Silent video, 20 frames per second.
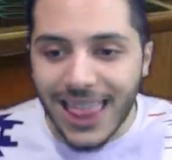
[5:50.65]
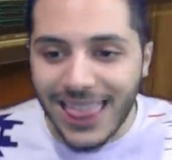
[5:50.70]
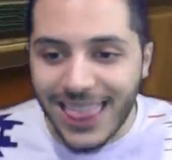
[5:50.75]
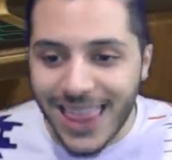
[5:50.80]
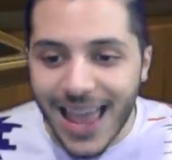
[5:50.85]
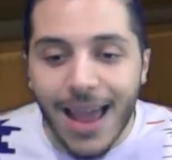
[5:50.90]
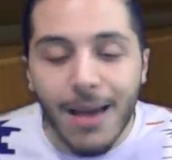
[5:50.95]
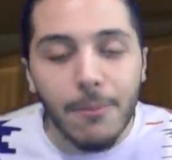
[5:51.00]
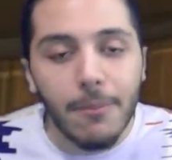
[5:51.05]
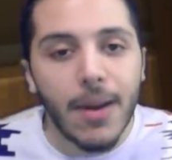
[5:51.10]

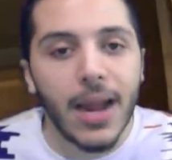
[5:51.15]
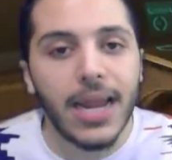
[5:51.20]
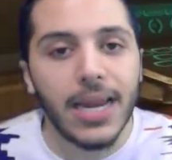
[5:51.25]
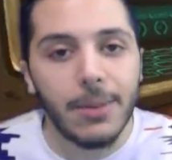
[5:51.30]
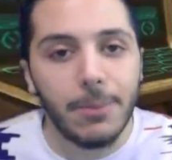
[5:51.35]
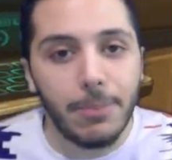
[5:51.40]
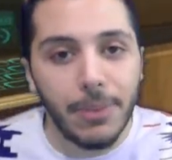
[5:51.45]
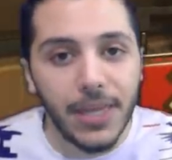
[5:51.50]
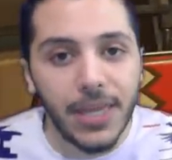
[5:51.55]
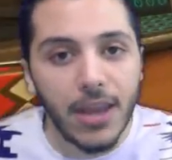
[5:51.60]
that
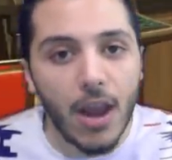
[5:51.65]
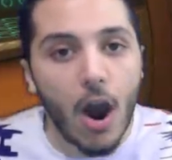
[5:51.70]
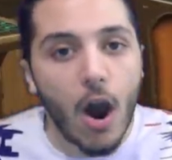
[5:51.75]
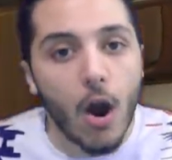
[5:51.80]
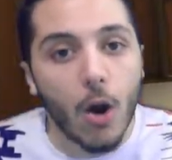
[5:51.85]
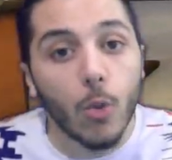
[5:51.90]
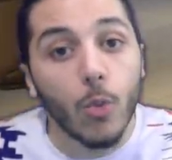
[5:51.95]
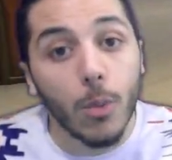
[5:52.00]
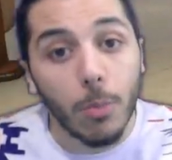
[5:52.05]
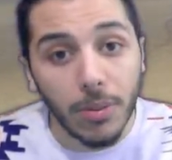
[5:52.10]
might be
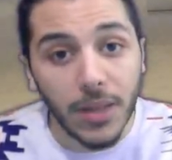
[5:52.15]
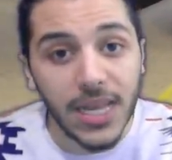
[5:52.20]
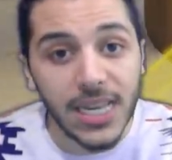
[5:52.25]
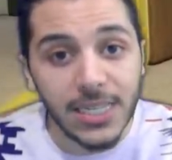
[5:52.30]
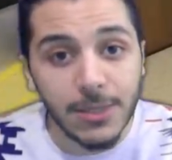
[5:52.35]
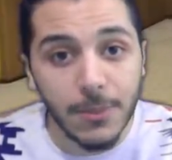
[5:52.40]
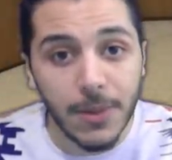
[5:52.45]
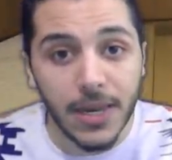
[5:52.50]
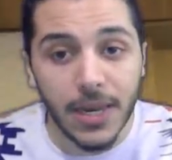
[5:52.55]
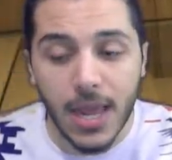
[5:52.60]
our
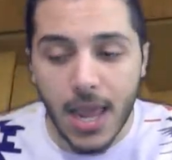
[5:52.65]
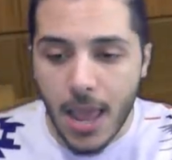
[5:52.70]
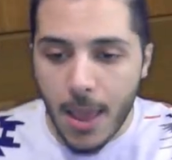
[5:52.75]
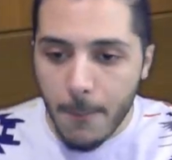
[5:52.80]
replacement.